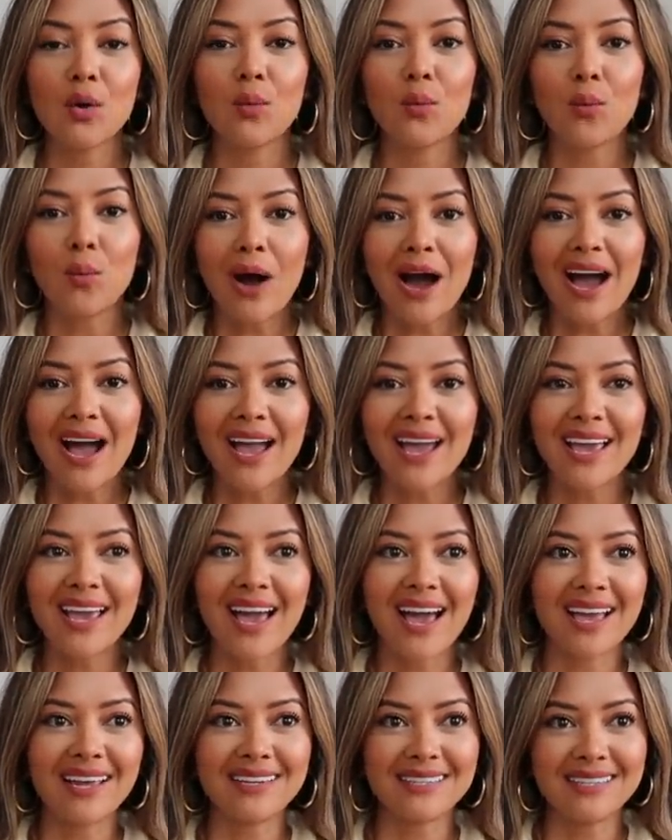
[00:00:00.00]
why
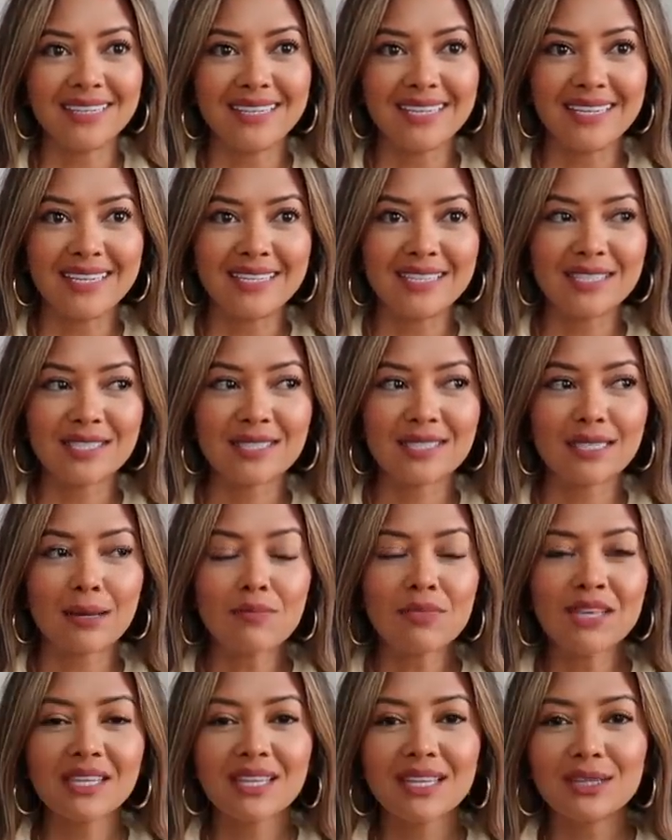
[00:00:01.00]
I need
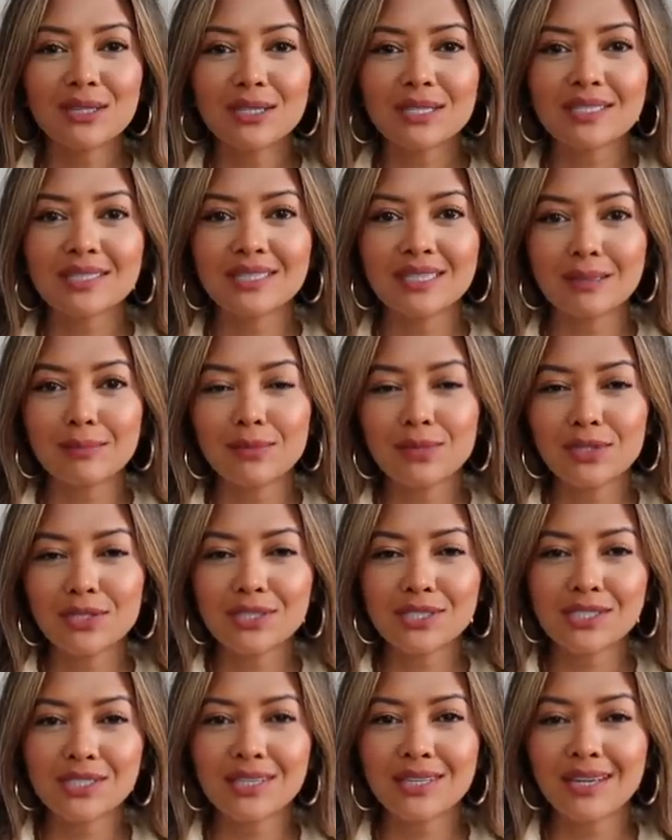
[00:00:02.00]
something that looks
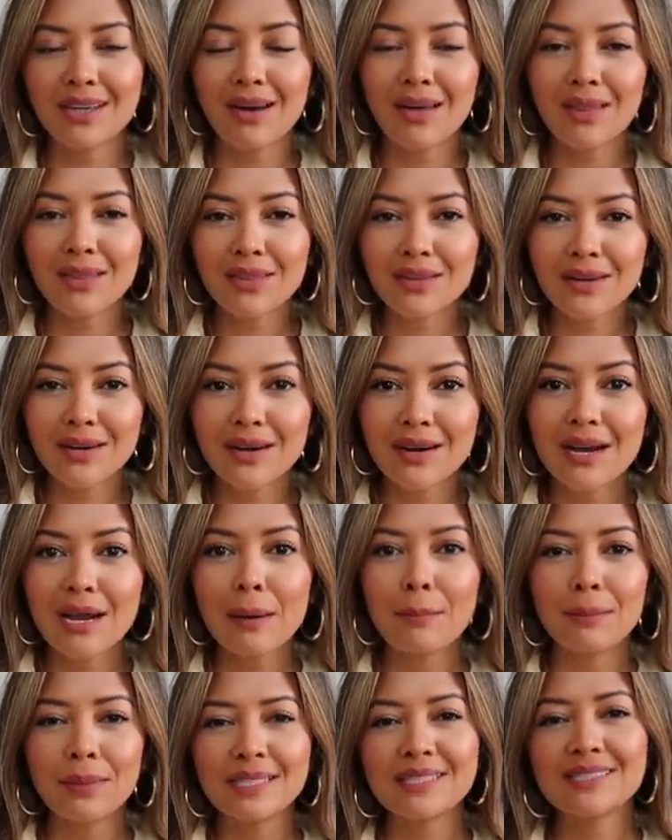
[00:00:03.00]
similar to the other
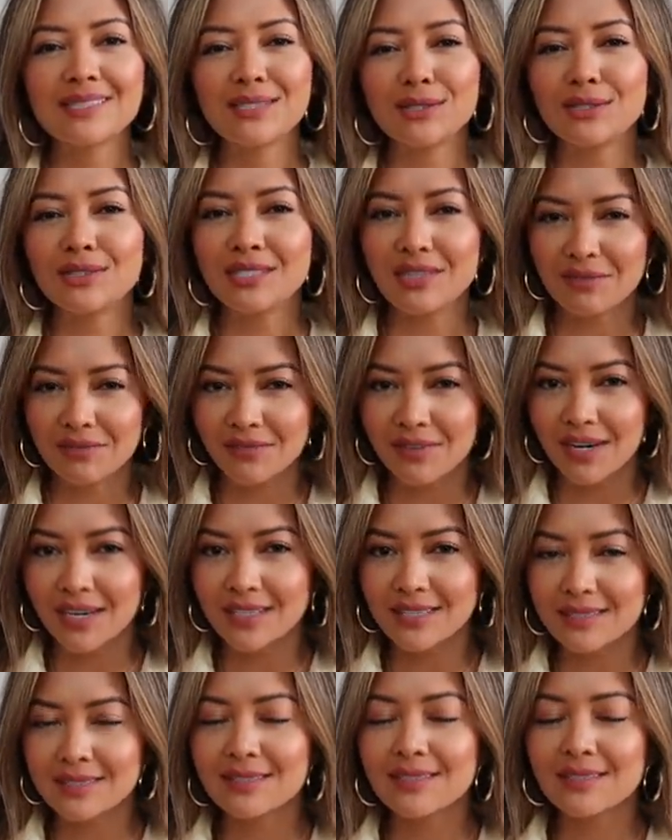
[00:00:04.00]
but still different,